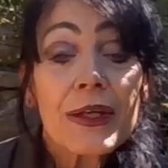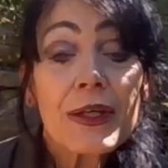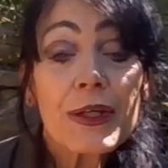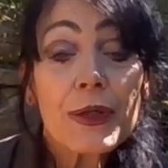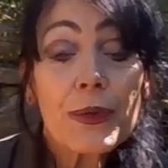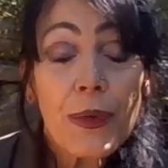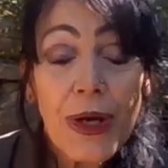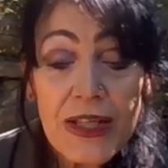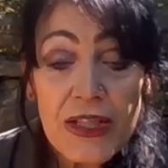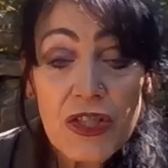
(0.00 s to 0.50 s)

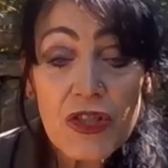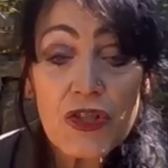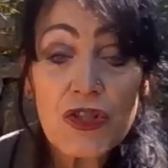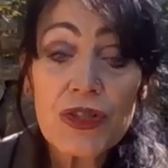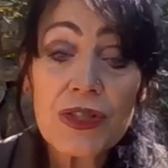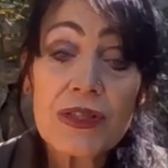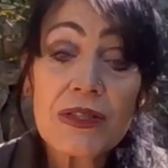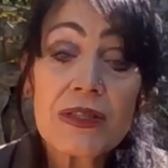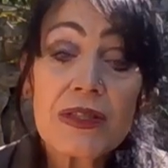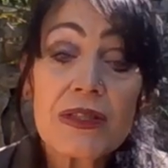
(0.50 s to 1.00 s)

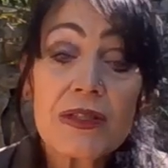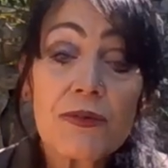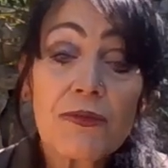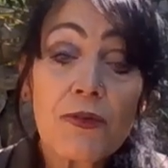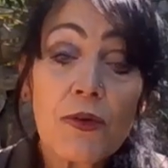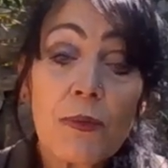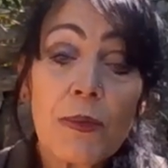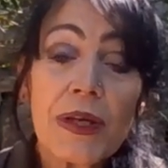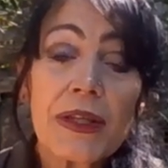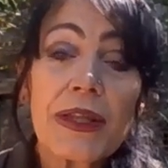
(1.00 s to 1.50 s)
questions
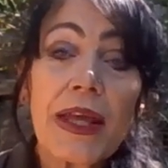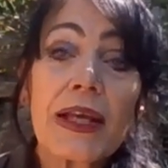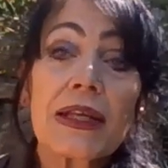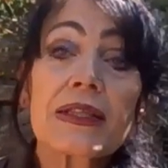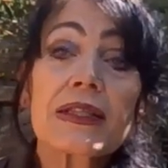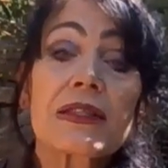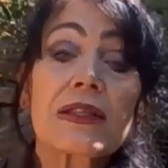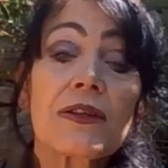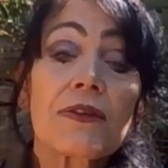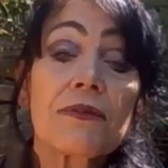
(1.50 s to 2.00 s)
for my
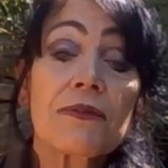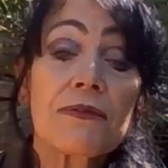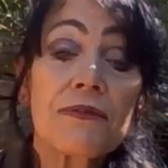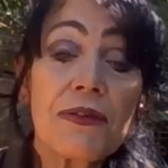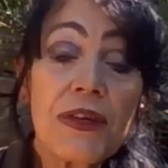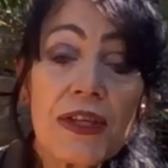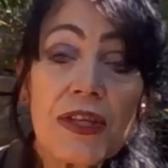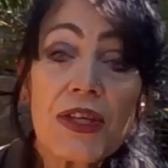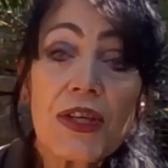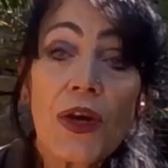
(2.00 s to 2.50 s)
next
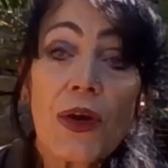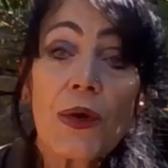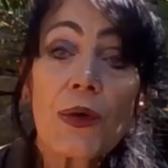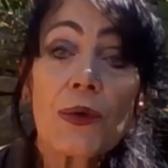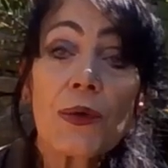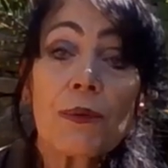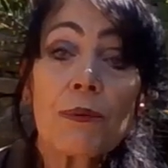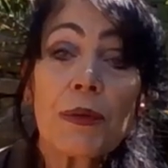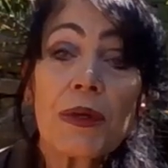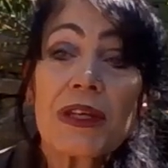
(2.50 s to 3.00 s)

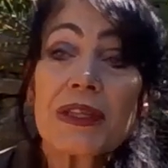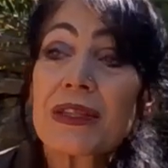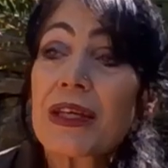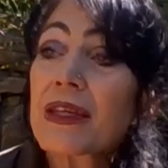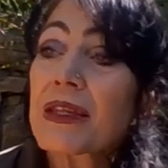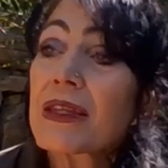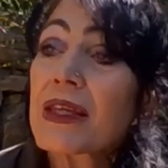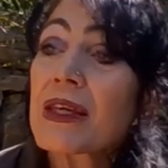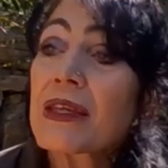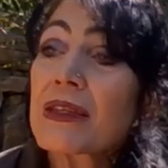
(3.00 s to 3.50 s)
video, because
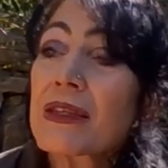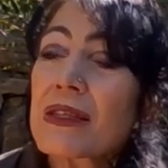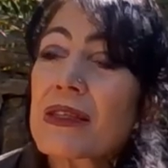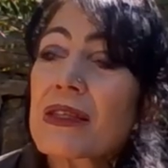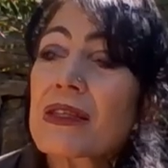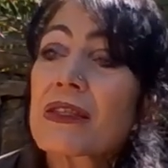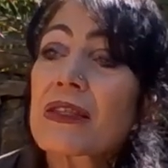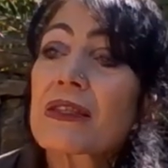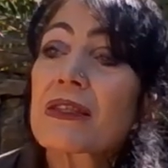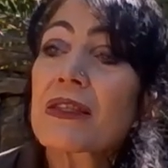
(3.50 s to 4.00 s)
I think
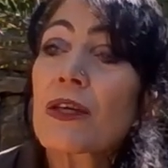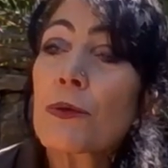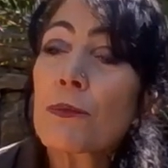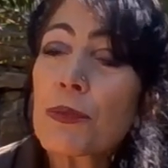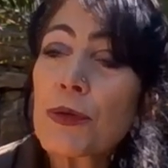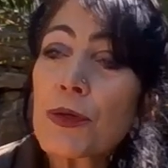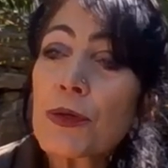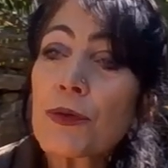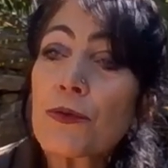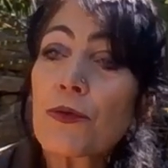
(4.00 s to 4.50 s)
this is so
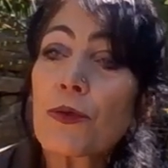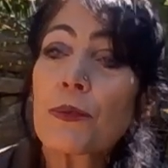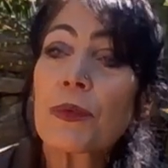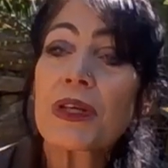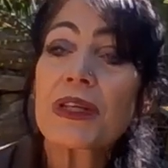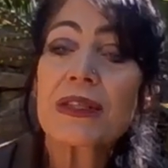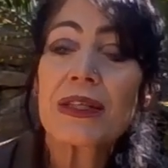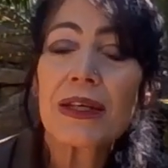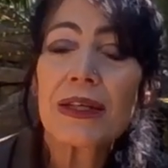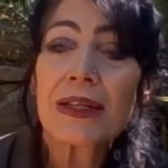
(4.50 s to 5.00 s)
beautiful,
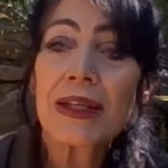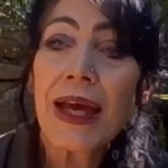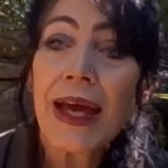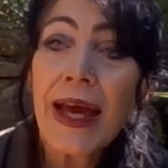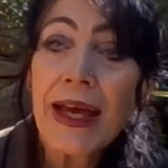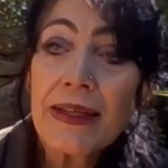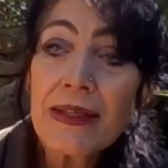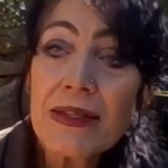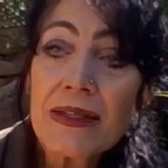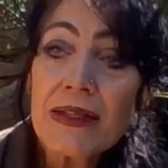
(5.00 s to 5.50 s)
because I can
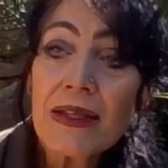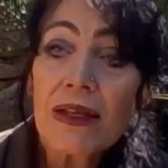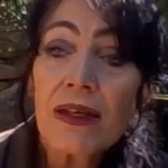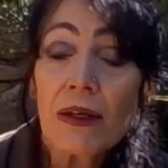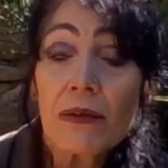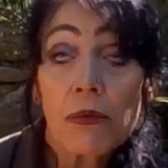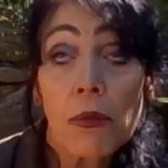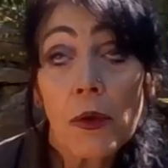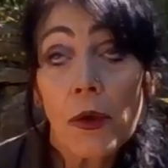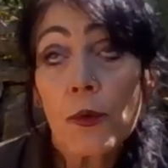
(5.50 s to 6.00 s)

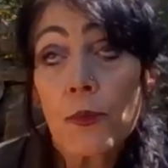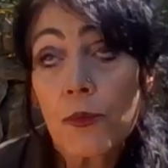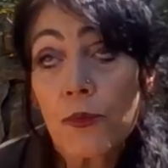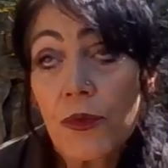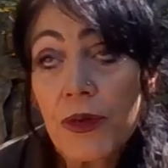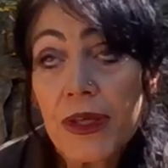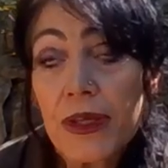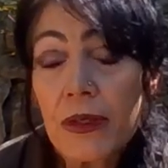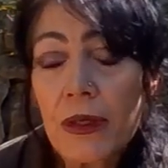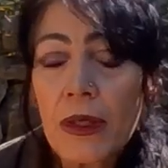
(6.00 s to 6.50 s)
answer,
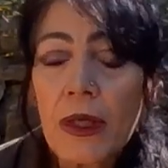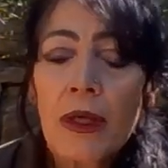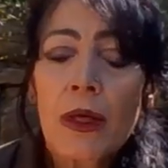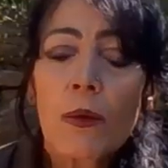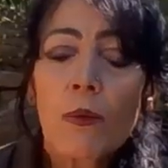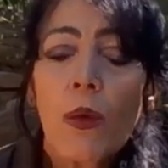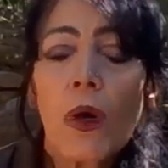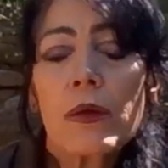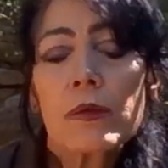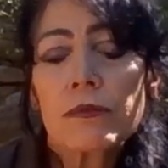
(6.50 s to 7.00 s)
hopefully,
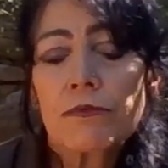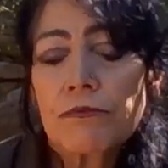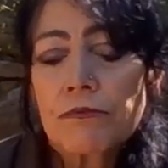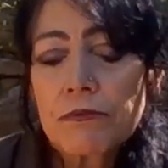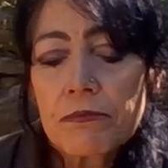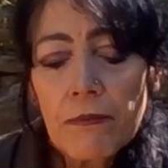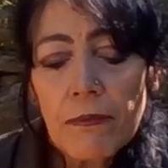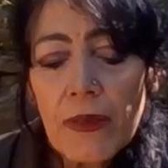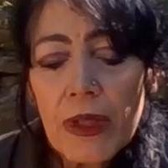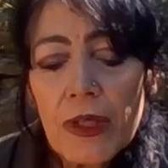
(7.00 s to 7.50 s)
well,
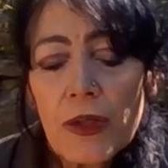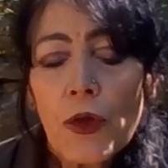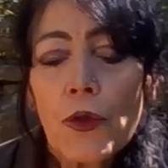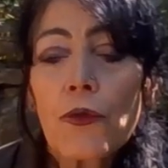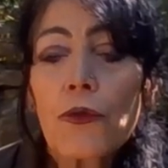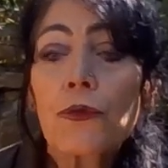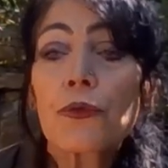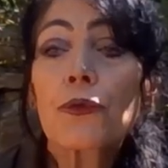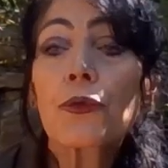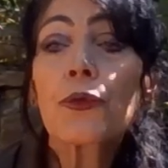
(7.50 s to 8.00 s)
you know,
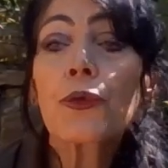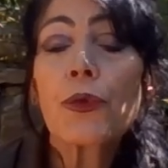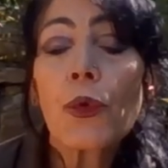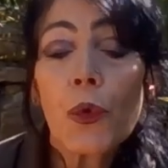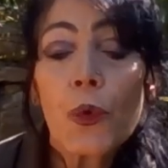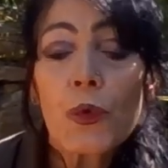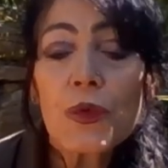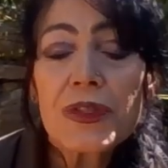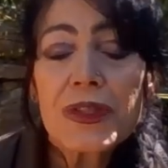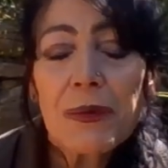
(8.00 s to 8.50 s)
through
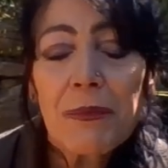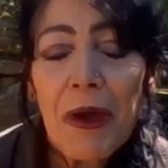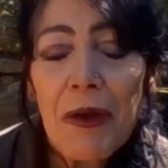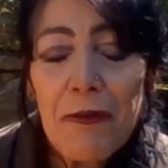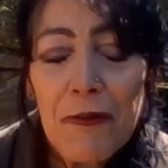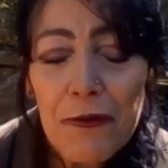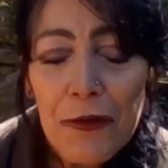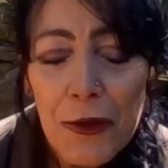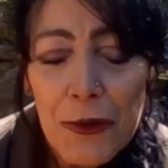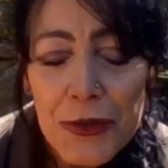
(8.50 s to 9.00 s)
also my
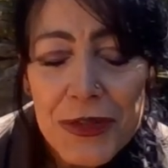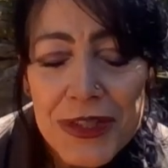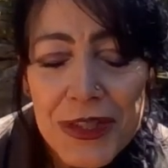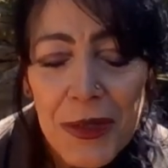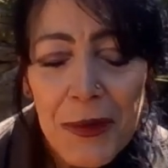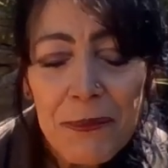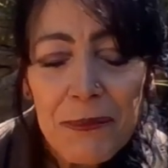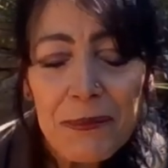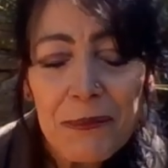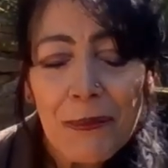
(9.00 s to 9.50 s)

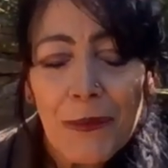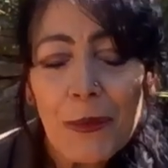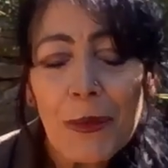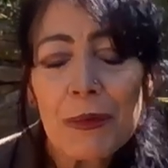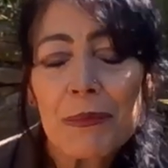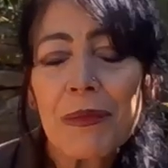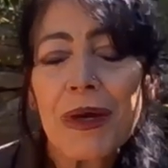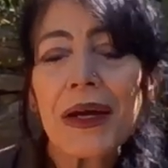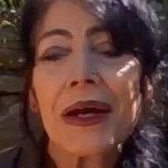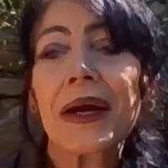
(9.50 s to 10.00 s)
filter
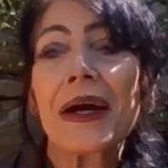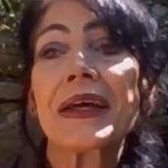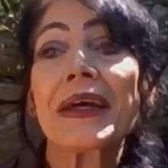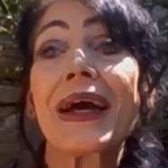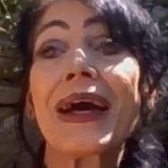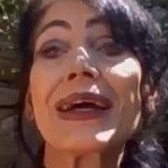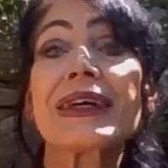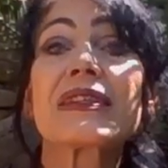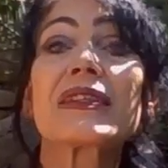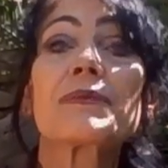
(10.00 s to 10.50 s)
with my
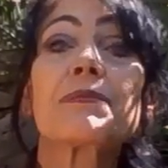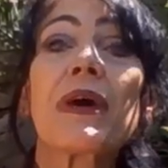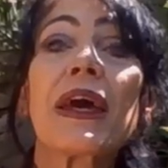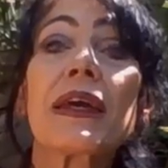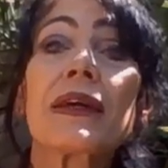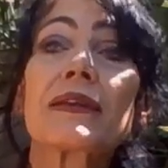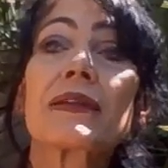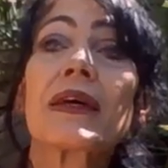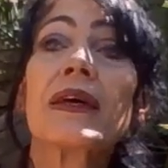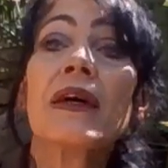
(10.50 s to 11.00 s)
higher
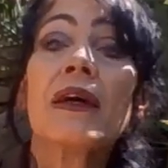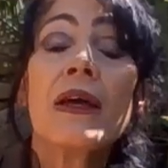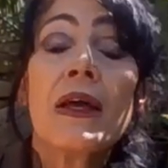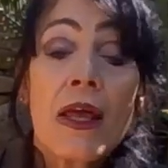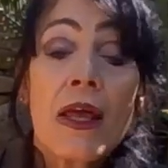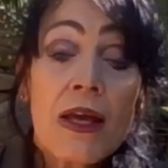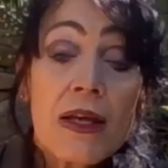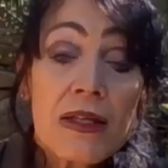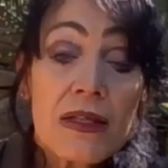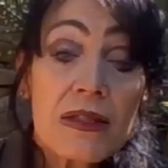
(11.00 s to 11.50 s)
aspect,
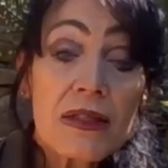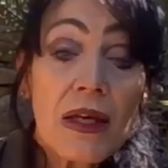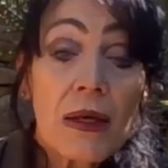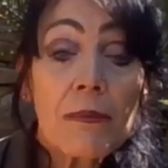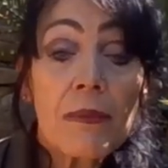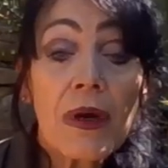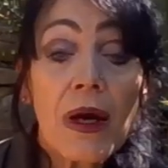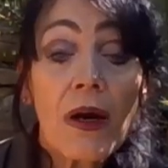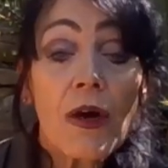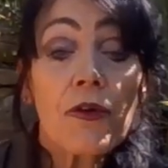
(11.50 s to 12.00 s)

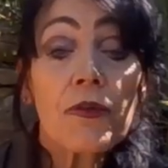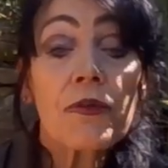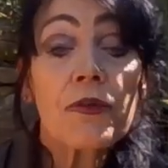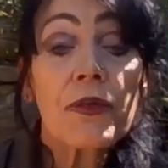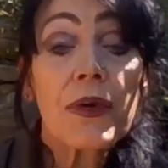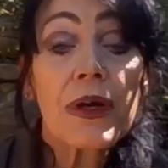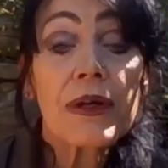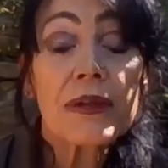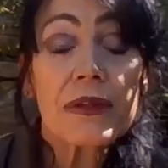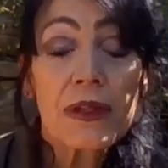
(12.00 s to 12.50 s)
some
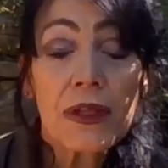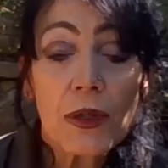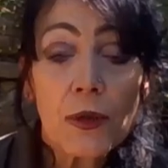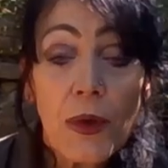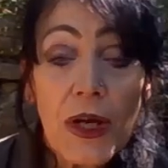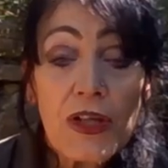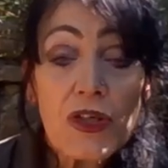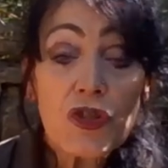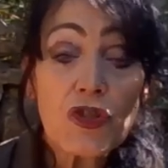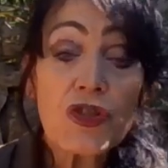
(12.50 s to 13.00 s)
of the
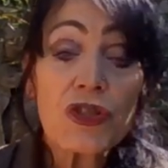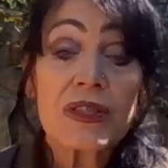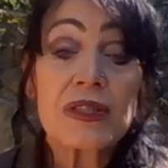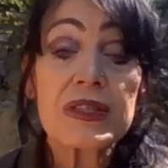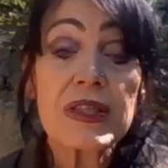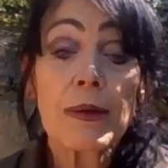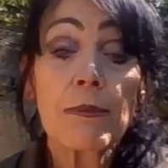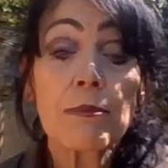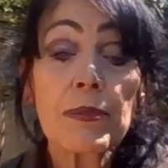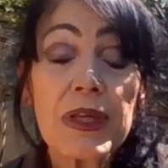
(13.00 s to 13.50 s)

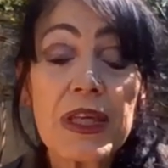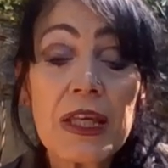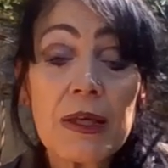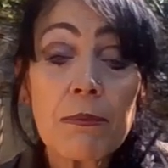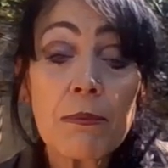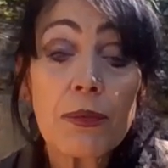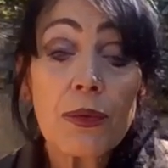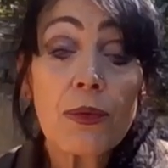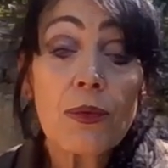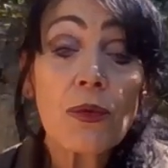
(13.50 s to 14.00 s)
questions that
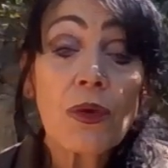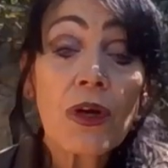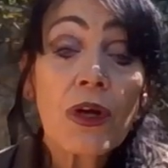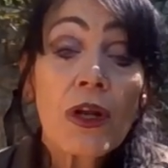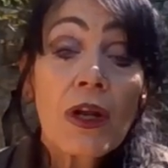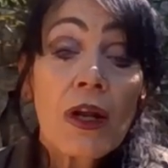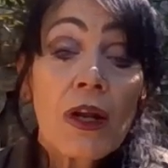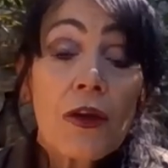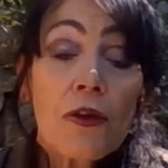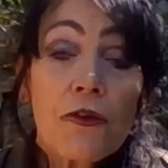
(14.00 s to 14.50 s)
people
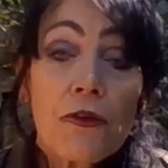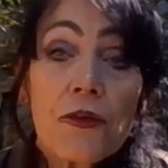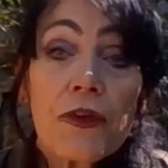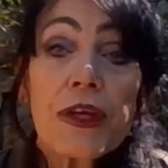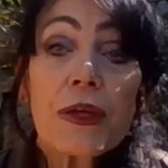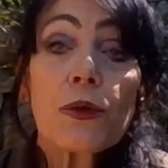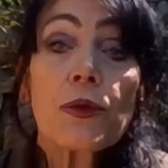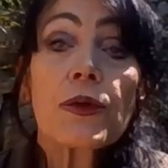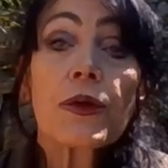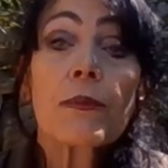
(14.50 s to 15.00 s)

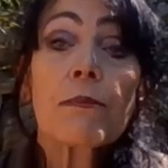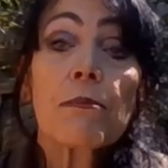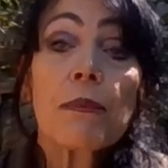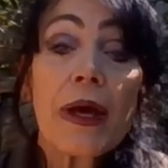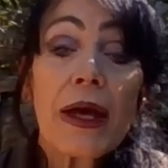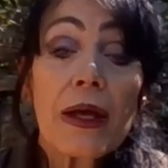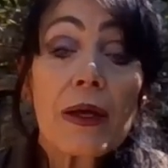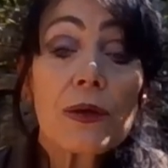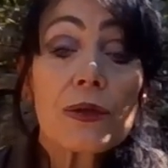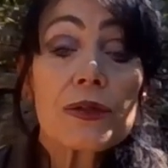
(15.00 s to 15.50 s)
feel
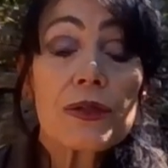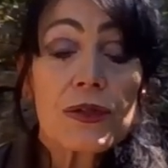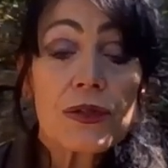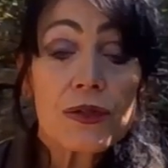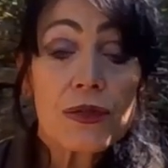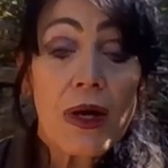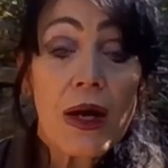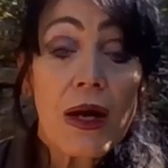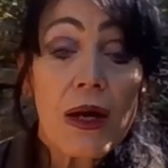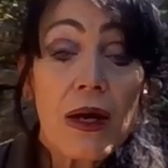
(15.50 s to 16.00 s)
compelled
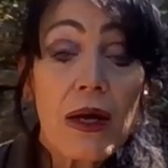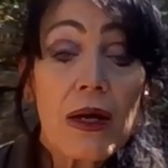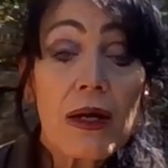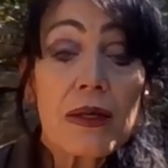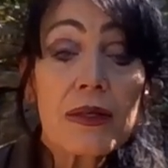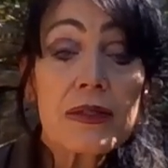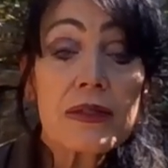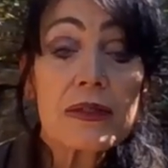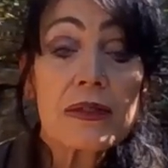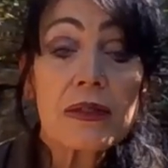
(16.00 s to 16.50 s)
to
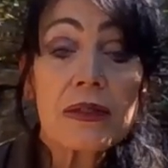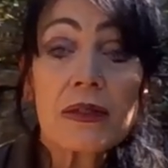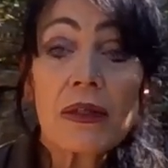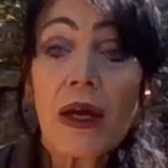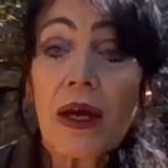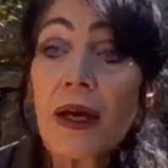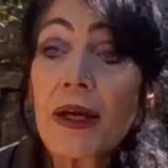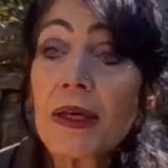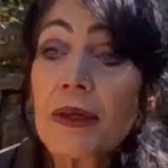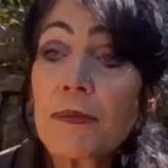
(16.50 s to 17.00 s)
ask. And
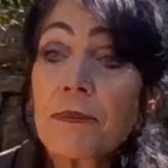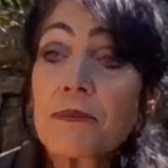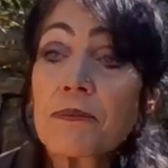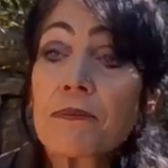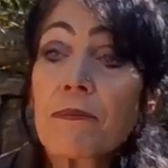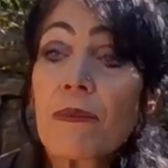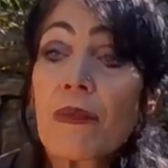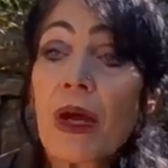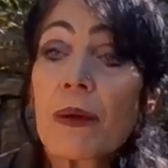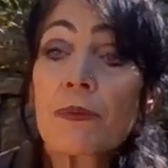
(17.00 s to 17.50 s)

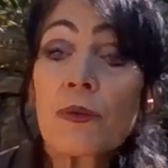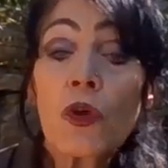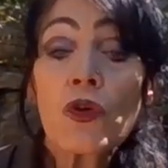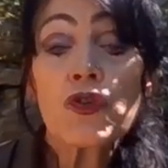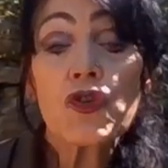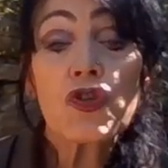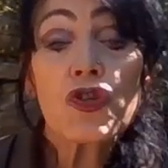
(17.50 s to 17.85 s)
I'm not